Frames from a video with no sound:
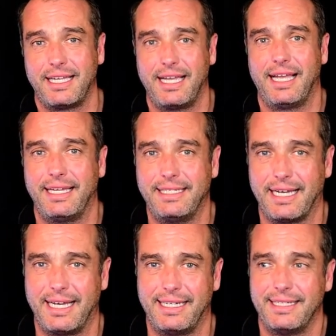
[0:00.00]
And
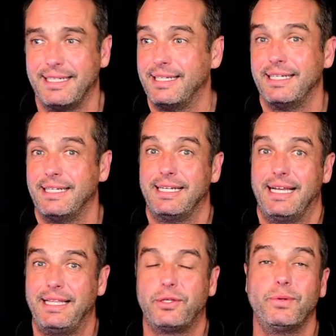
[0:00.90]

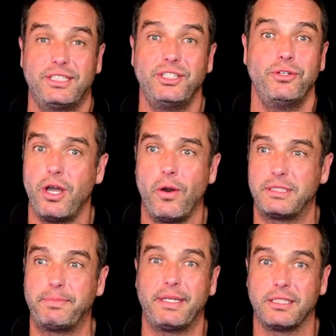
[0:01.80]
the reason you know
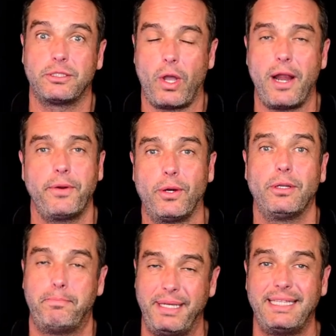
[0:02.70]
it's because
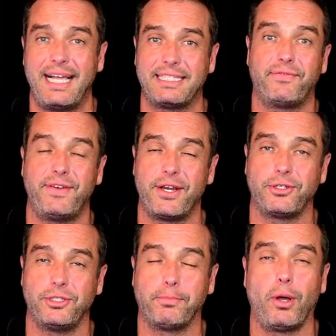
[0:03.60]
Arriola beat that defender
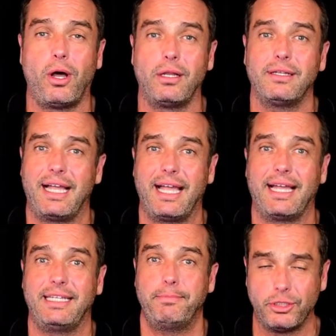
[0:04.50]
to the ball
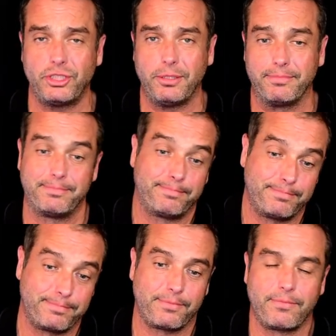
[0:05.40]
and he pushed him.
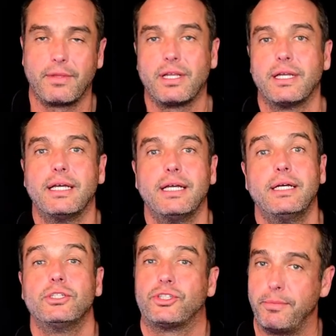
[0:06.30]

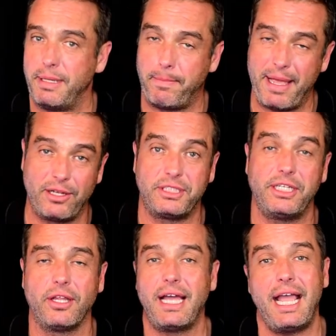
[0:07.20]
Should have been a penalty
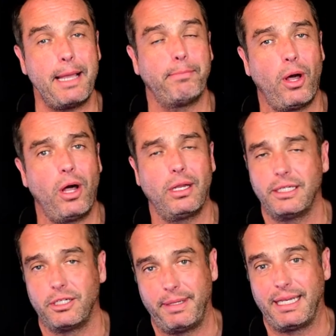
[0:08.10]
on a handball a
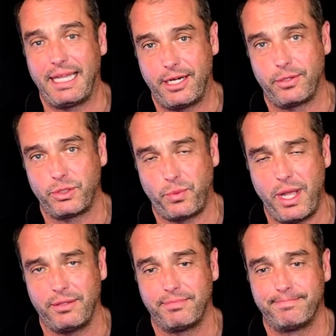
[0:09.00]
little bit later as
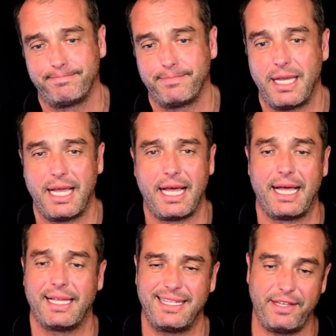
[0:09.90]
well.
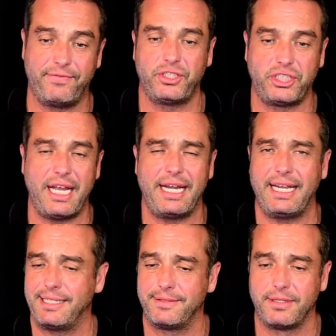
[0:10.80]
The
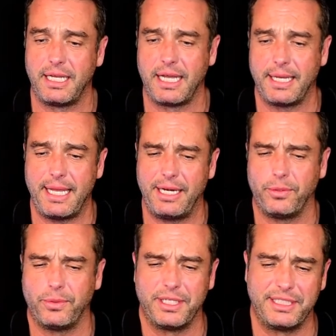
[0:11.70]
officiating... and it
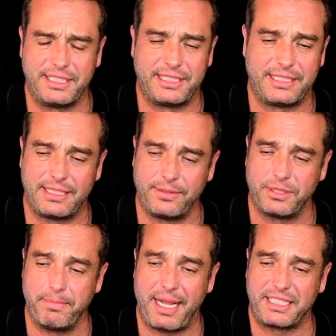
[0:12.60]
was
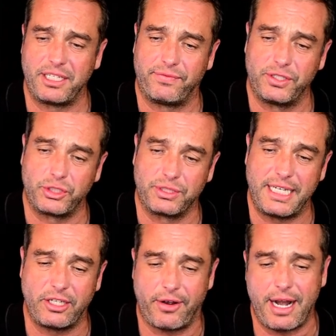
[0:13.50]
a Mexican official,
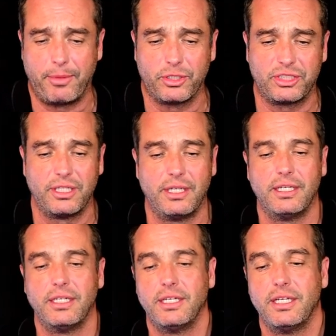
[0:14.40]
Cesar Ramos.
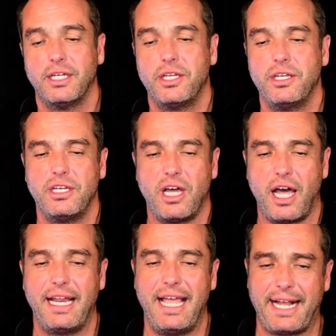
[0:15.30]

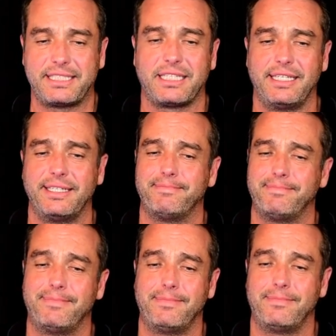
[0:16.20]
Not excellent,
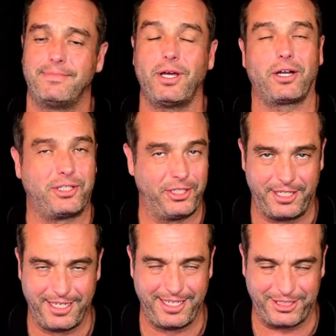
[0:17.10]
not
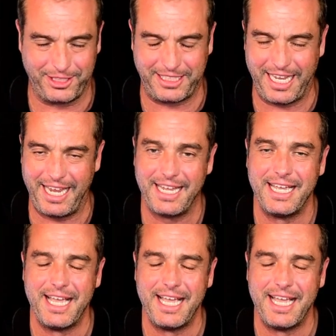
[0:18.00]
good, I should say.